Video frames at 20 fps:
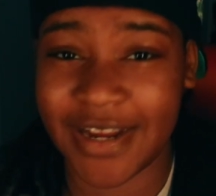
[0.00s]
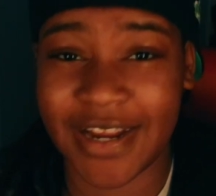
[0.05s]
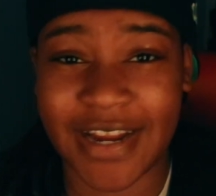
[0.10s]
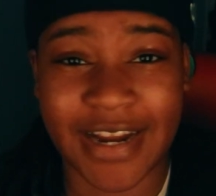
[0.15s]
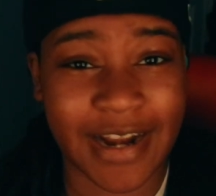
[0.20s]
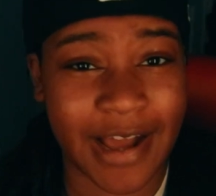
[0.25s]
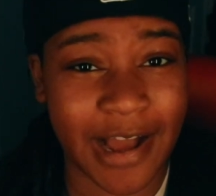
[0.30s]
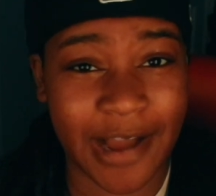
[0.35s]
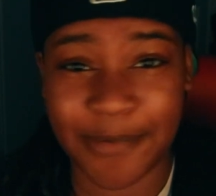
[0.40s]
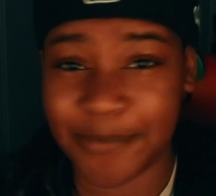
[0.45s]

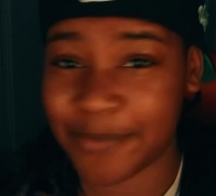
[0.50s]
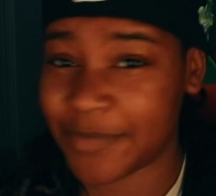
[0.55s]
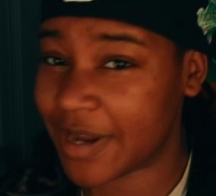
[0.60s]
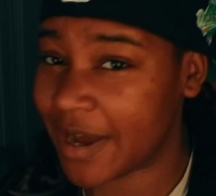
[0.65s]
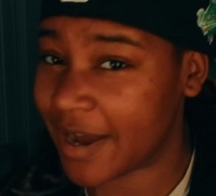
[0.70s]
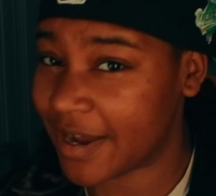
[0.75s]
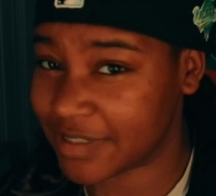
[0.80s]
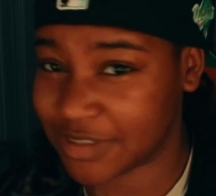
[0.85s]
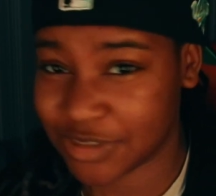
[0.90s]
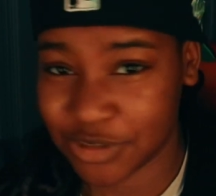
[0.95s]
and I'm
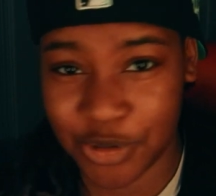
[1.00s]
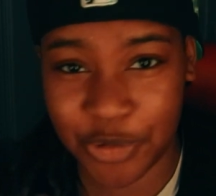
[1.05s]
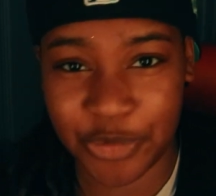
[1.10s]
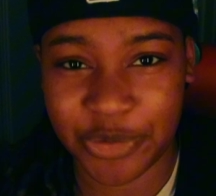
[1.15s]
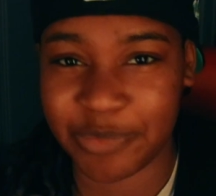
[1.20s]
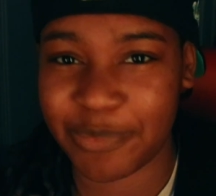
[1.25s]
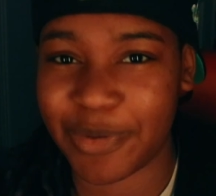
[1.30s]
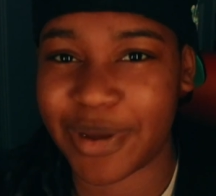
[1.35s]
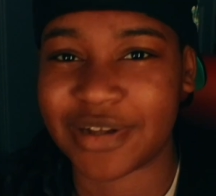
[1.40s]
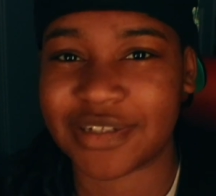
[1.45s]
not
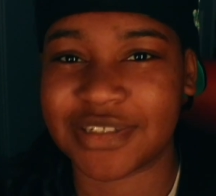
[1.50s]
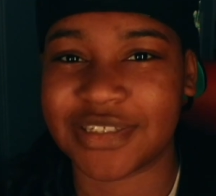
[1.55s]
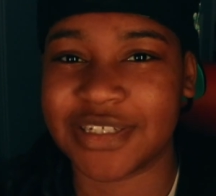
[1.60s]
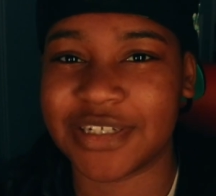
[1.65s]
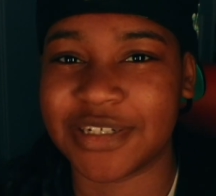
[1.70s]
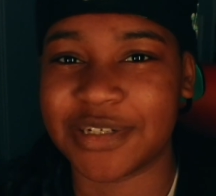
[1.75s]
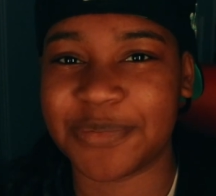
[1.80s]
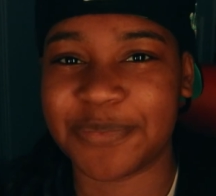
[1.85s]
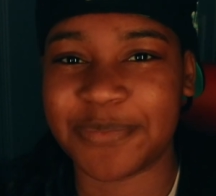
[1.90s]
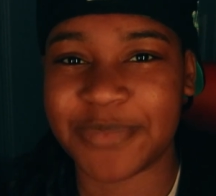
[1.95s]
going back
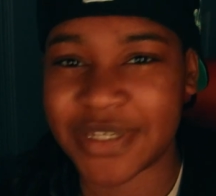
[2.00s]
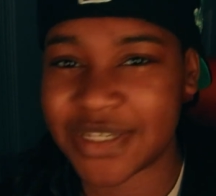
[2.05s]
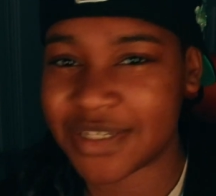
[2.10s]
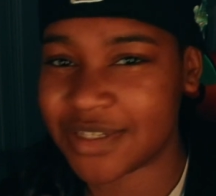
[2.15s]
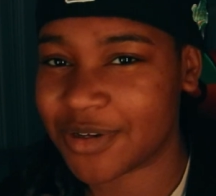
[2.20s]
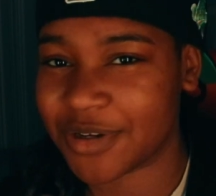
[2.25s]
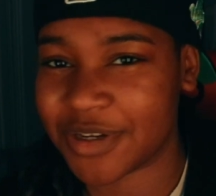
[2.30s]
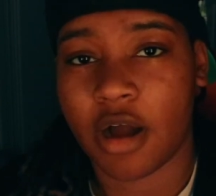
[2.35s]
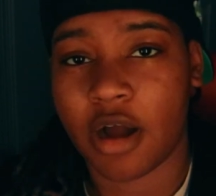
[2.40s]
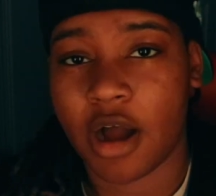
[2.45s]
to eating
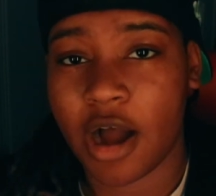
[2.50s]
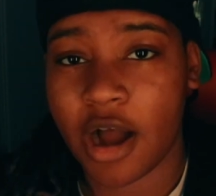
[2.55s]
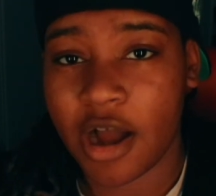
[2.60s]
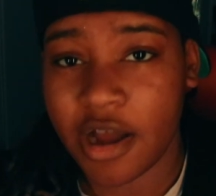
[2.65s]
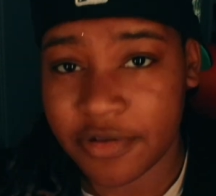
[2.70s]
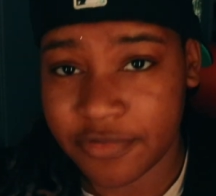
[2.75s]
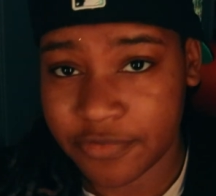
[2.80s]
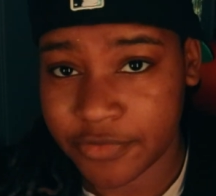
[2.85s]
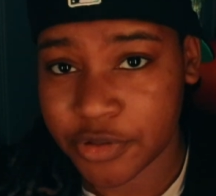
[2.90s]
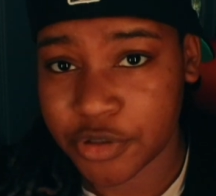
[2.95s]
meat.
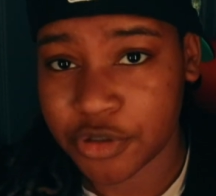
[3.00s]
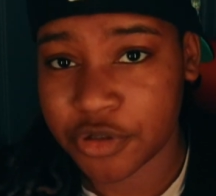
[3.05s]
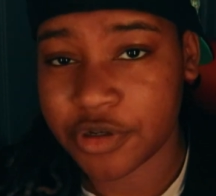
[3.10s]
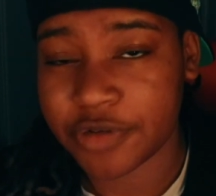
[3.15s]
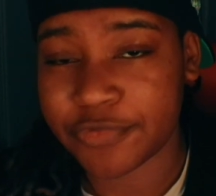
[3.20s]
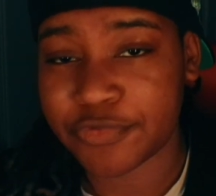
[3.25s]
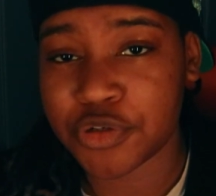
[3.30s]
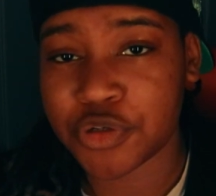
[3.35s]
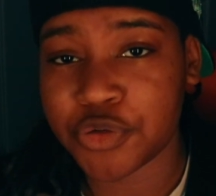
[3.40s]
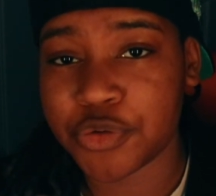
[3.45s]
I feel
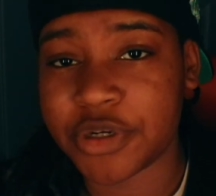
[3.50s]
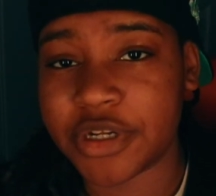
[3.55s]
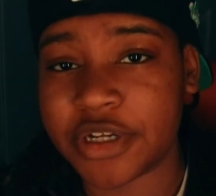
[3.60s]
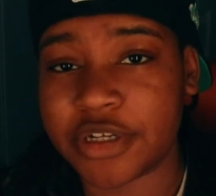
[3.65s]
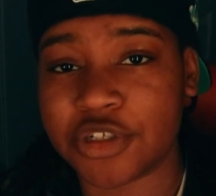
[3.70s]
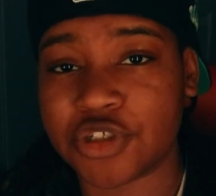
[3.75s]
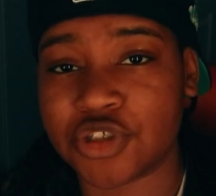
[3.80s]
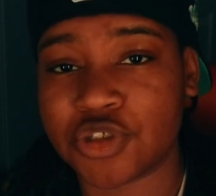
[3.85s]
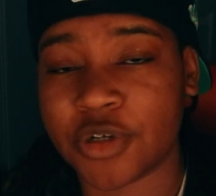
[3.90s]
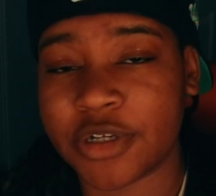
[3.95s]
if you do it
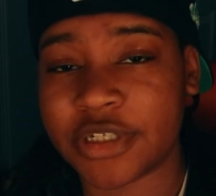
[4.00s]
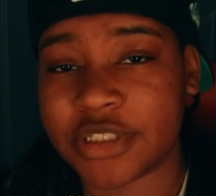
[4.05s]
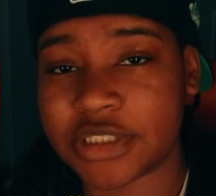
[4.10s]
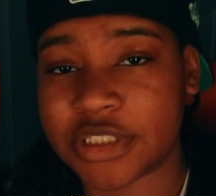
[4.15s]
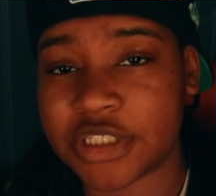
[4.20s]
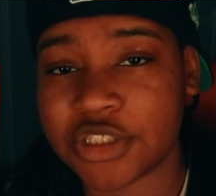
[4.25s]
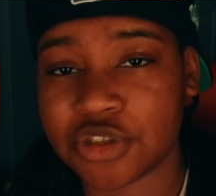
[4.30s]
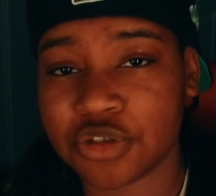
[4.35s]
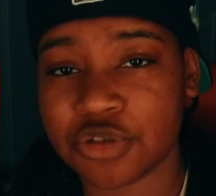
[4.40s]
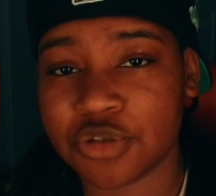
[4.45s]
in a
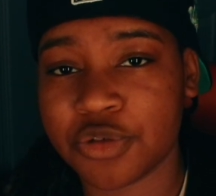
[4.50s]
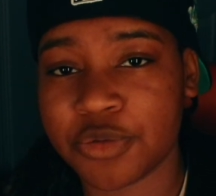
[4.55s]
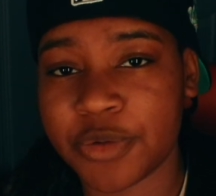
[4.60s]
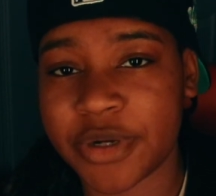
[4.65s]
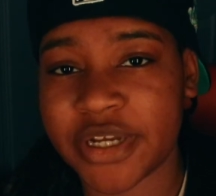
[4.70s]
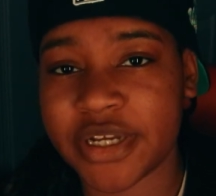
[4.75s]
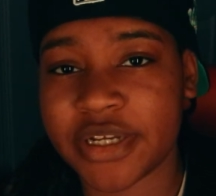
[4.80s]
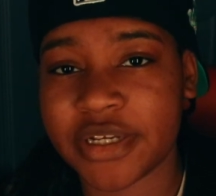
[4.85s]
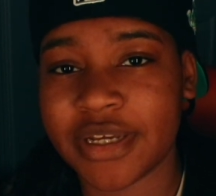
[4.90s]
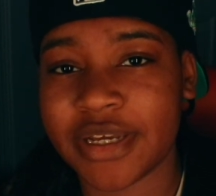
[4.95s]
transitional
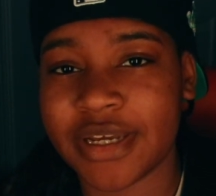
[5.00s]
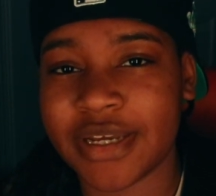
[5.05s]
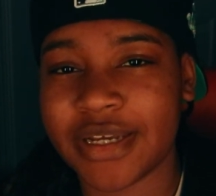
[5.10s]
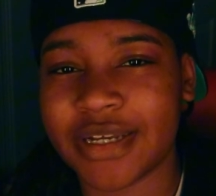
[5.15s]
way,